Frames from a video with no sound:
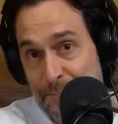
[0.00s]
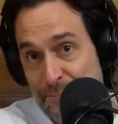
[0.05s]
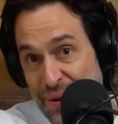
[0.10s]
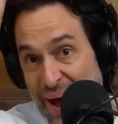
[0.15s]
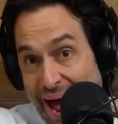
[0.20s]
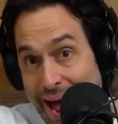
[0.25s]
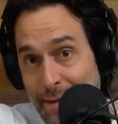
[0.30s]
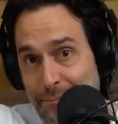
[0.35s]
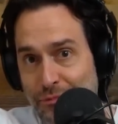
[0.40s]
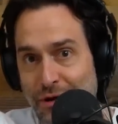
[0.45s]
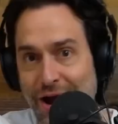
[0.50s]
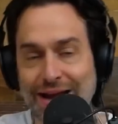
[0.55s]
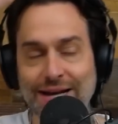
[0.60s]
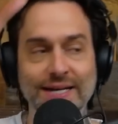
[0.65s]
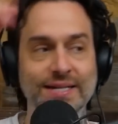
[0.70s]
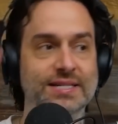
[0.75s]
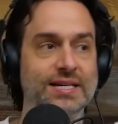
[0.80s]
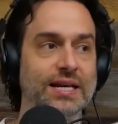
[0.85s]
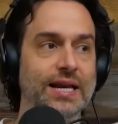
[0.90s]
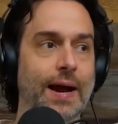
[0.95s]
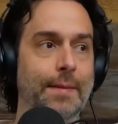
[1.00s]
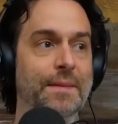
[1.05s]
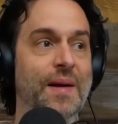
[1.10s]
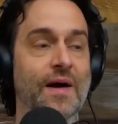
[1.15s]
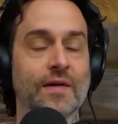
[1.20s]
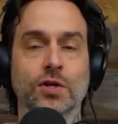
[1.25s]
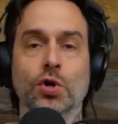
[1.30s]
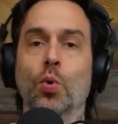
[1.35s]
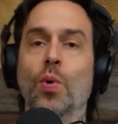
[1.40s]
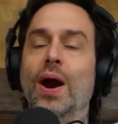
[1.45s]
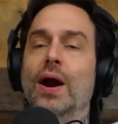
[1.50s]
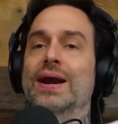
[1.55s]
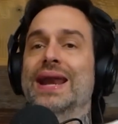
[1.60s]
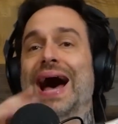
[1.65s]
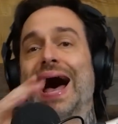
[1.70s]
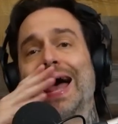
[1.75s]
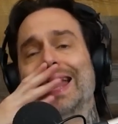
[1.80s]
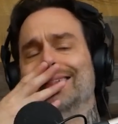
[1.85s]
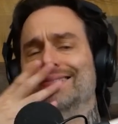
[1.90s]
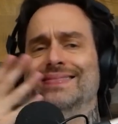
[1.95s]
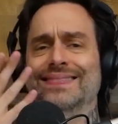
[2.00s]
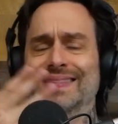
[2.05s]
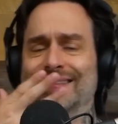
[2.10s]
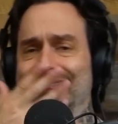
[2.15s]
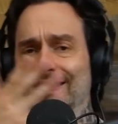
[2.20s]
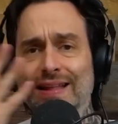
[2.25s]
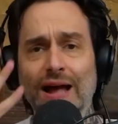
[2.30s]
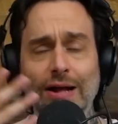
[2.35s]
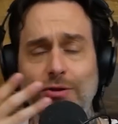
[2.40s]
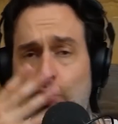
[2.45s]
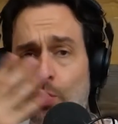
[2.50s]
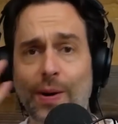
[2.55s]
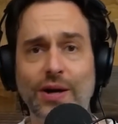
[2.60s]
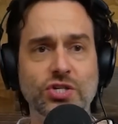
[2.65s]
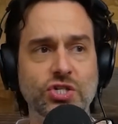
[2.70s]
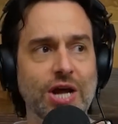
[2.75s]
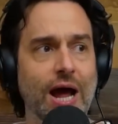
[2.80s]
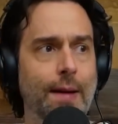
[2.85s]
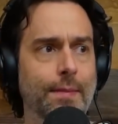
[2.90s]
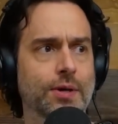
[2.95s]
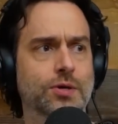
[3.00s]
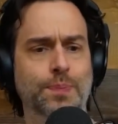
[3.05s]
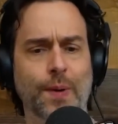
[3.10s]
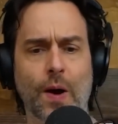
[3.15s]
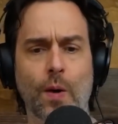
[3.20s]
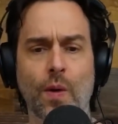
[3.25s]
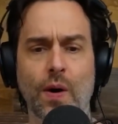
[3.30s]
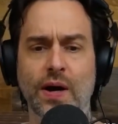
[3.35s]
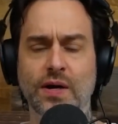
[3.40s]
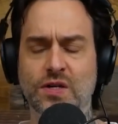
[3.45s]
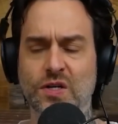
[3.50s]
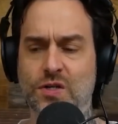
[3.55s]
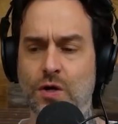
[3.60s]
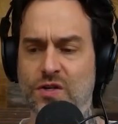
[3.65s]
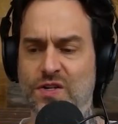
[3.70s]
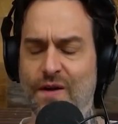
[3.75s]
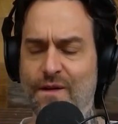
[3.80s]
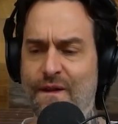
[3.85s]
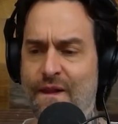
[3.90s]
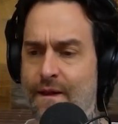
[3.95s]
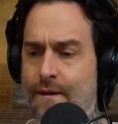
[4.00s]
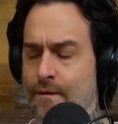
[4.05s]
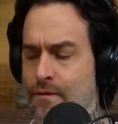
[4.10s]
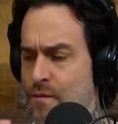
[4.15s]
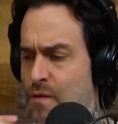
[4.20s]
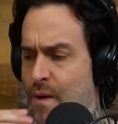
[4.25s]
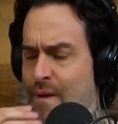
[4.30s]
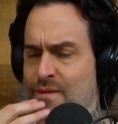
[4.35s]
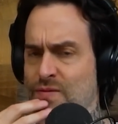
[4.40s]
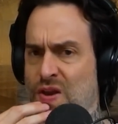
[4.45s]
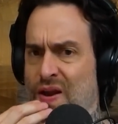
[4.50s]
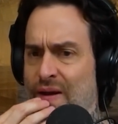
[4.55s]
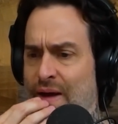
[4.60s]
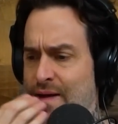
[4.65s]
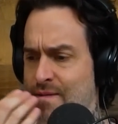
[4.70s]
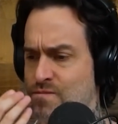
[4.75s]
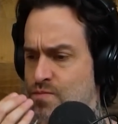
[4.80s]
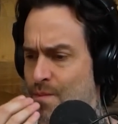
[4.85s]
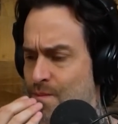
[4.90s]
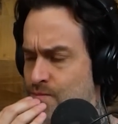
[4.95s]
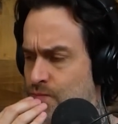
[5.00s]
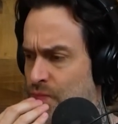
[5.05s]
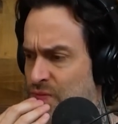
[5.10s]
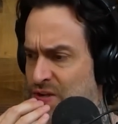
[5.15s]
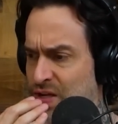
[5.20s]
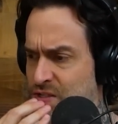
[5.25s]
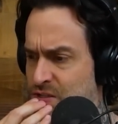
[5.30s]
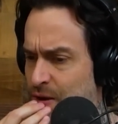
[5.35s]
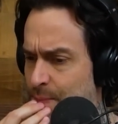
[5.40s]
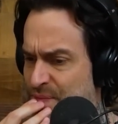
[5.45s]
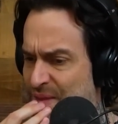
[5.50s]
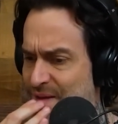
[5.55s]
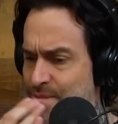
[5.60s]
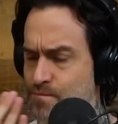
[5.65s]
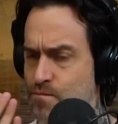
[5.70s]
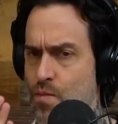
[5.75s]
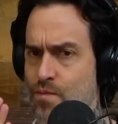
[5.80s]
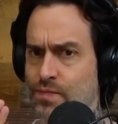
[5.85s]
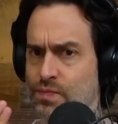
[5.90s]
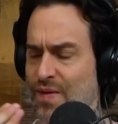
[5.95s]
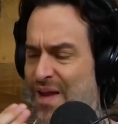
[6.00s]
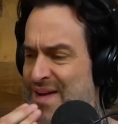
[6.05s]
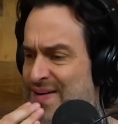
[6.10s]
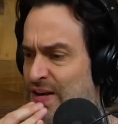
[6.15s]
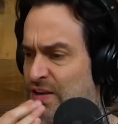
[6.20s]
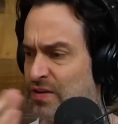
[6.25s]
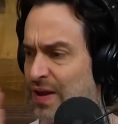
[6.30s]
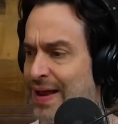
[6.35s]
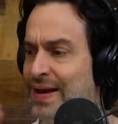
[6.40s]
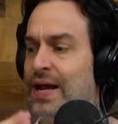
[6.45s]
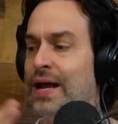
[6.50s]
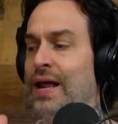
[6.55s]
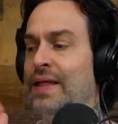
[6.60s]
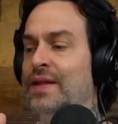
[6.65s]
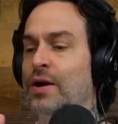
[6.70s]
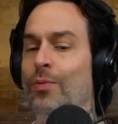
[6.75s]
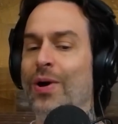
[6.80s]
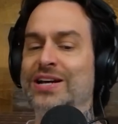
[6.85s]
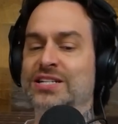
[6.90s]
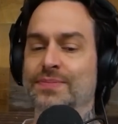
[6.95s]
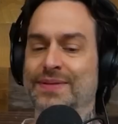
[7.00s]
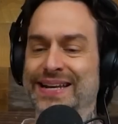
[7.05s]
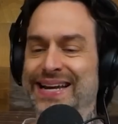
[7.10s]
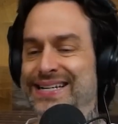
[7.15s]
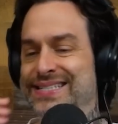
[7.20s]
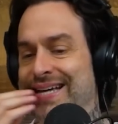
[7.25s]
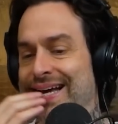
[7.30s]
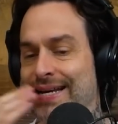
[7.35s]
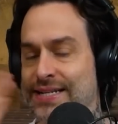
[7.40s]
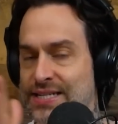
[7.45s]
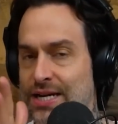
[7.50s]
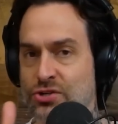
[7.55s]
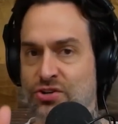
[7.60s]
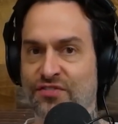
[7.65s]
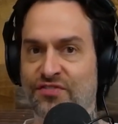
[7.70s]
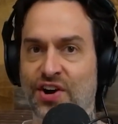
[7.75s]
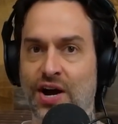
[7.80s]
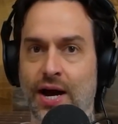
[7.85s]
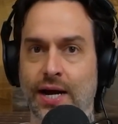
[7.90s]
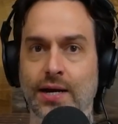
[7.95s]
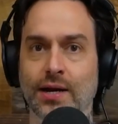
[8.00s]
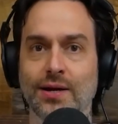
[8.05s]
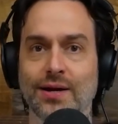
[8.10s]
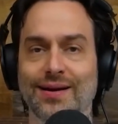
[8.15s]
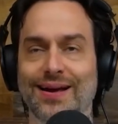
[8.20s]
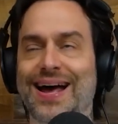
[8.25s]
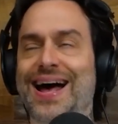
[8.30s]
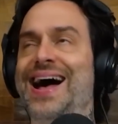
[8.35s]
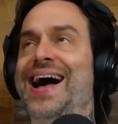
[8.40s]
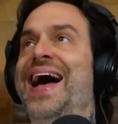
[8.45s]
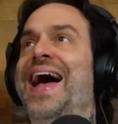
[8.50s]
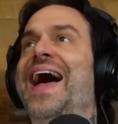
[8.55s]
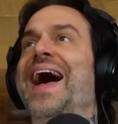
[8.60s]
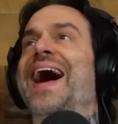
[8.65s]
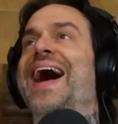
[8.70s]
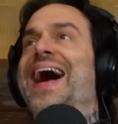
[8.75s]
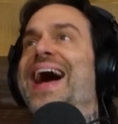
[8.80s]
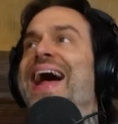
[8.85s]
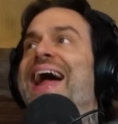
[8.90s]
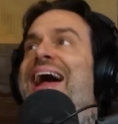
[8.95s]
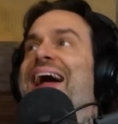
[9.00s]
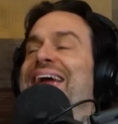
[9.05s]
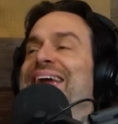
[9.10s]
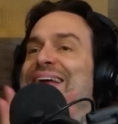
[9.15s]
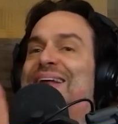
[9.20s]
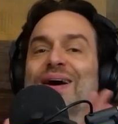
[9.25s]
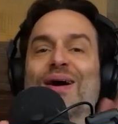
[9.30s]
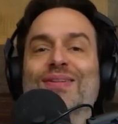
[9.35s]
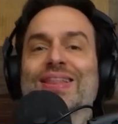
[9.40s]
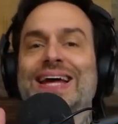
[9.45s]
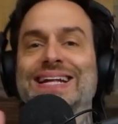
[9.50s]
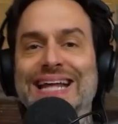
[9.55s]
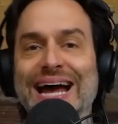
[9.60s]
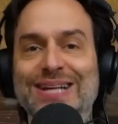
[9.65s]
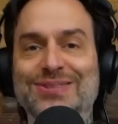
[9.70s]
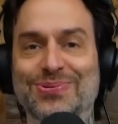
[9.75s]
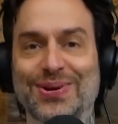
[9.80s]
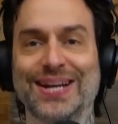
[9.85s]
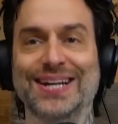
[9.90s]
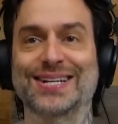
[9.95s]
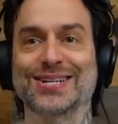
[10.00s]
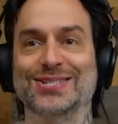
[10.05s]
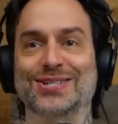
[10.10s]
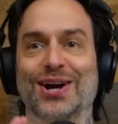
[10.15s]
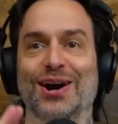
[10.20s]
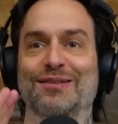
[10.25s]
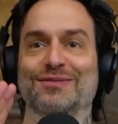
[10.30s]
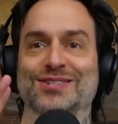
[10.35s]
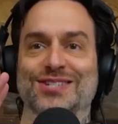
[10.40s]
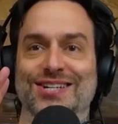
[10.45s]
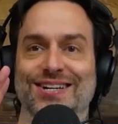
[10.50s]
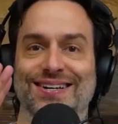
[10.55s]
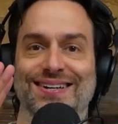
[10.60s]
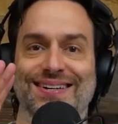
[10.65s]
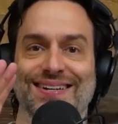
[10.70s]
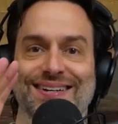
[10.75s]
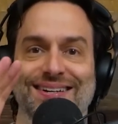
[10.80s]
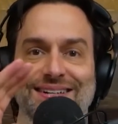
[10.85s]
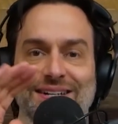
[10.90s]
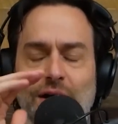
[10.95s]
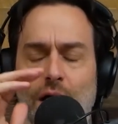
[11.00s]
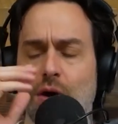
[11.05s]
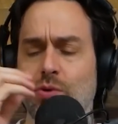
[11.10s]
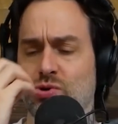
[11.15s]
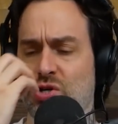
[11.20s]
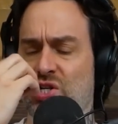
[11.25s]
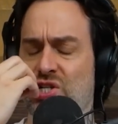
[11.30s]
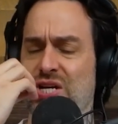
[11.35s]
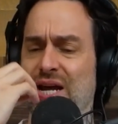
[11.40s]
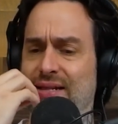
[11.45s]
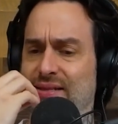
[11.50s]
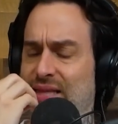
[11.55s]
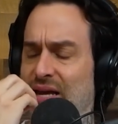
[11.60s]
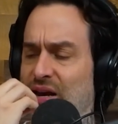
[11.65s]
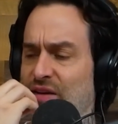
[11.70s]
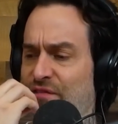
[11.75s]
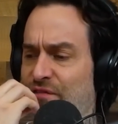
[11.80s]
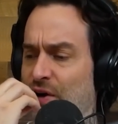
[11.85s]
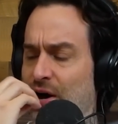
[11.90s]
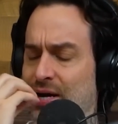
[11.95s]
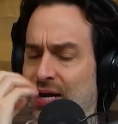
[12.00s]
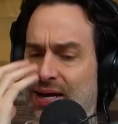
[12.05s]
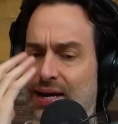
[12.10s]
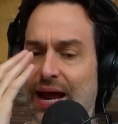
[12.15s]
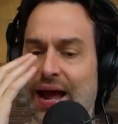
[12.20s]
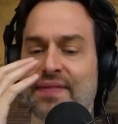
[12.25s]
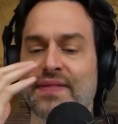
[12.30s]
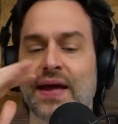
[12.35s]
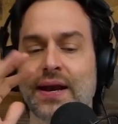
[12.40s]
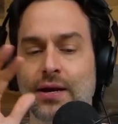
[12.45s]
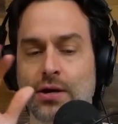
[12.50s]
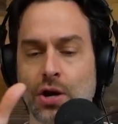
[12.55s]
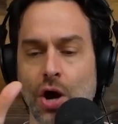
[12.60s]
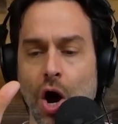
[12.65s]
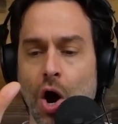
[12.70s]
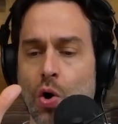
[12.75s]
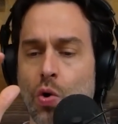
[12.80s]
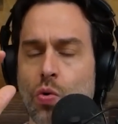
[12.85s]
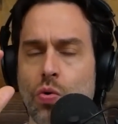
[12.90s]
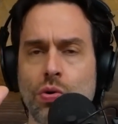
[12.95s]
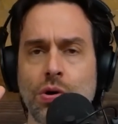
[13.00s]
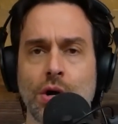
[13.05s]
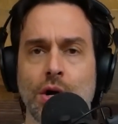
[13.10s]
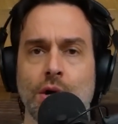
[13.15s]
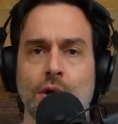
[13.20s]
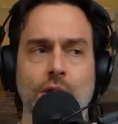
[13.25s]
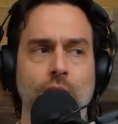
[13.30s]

pap right in his lip to where not too much damage, but where he just goes like, did something, and then he wakes up the next day and it's actually fine. You know, like that's what he deserves. Oh shit, did he fucking, and then no,